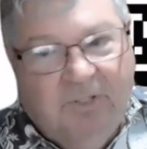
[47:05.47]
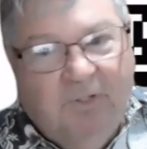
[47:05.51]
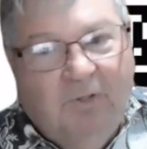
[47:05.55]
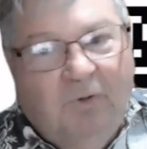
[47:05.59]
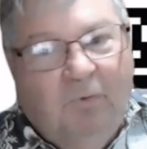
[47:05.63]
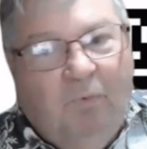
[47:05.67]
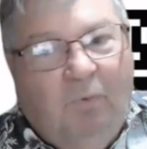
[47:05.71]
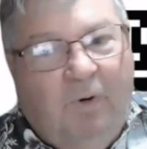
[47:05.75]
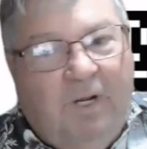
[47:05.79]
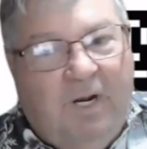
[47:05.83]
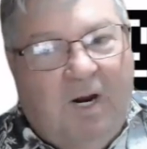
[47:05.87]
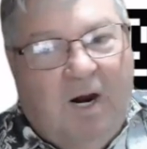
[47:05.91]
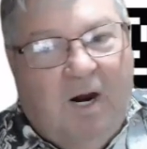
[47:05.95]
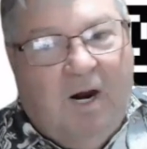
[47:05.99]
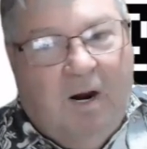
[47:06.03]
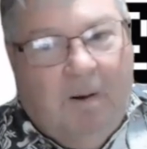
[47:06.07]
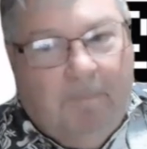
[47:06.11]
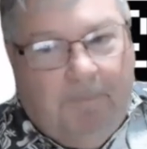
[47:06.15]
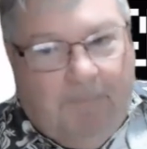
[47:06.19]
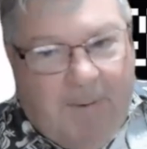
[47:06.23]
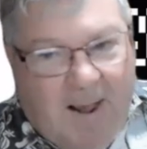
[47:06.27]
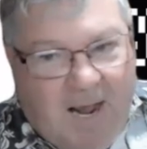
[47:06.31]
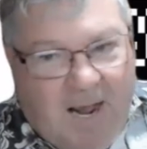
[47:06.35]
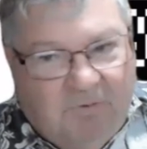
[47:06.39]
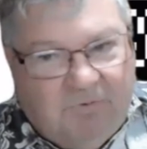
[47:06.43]
We are
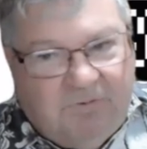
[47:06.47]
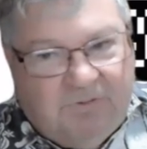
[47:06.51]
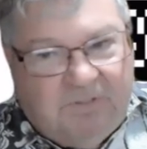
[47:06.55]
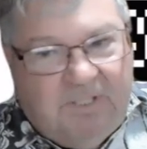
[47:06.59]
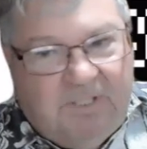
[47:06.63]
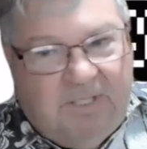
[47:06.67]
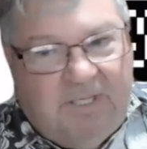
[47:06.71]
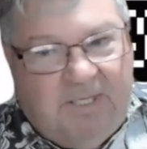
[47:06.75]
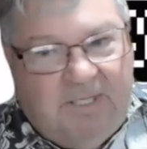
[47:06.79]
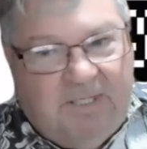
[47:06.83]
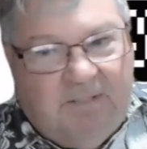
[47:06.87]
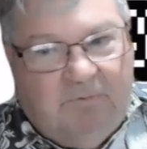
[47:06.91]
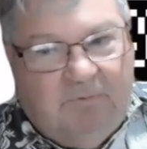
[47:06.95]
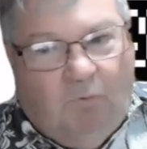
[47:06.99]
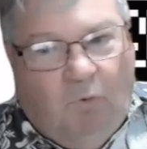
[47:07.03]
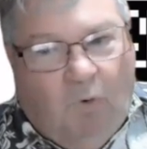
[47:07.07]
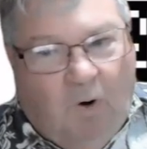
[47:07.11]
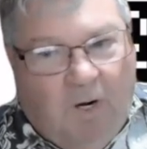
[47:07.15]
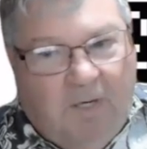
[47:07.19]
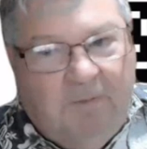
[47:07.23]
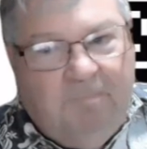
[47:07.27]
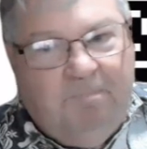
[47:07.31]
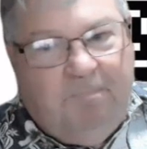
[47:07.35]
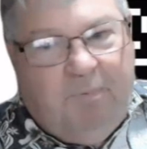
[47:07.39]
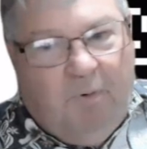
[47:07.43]
about to hit
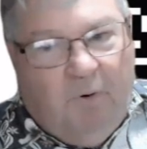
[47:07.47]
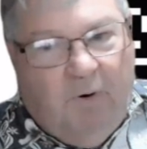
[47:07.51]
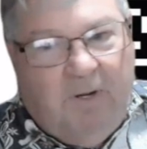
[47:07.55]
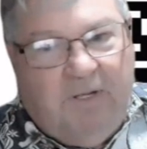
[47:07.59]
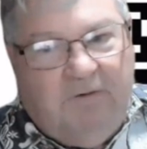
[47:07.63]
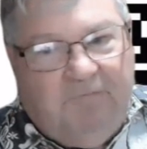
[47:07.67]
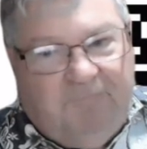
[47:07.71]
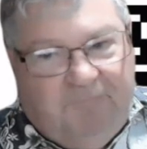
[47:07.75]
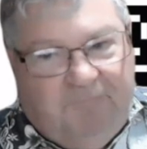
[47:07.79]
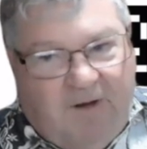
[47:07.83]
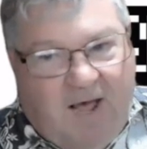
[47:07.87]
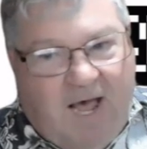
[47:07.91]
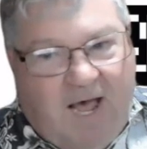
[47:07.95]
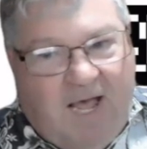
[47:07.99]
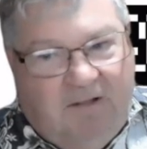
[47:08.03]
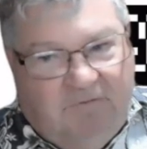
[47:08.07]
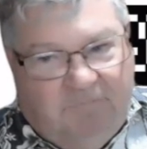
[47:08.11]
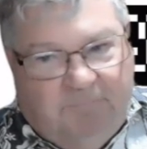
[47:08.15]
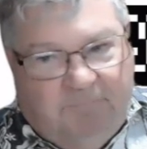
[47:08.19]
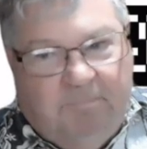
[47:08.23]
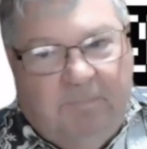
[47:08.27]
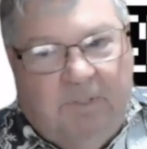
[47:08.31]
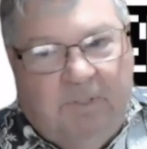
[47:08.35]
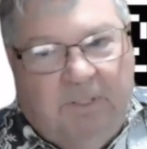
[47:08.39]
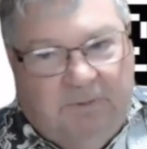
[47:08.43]
1.5
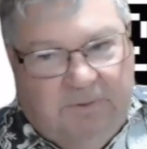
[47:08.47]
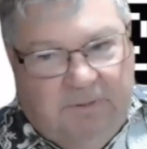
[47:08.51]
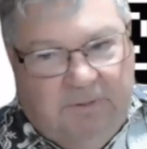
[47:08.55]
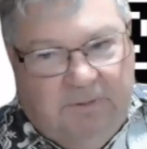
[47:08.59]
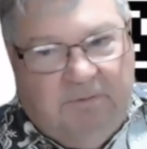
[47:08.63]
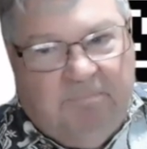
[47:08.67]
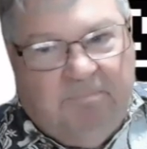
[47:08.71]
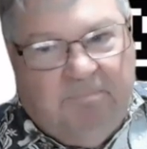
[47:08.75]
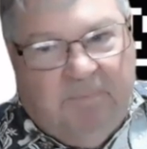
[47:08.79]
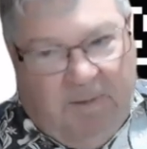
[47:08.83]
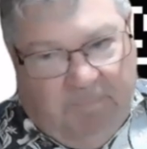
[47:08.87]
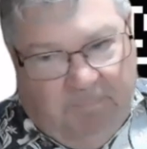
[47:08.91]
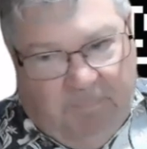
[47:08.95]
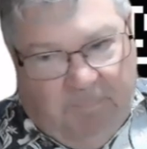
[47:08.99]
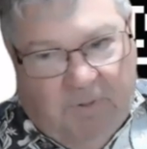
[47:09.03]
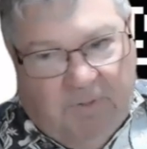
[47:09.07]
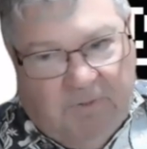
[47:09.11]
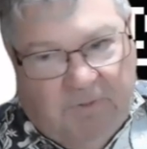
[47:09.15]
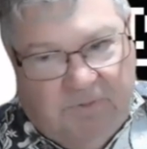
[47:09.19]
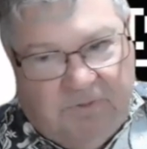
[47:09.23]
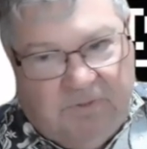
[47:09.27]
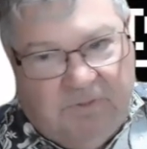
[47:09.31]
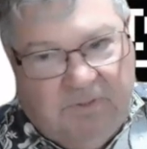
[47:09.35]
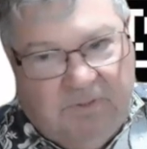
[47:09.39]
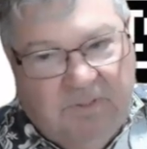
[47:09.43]
million members.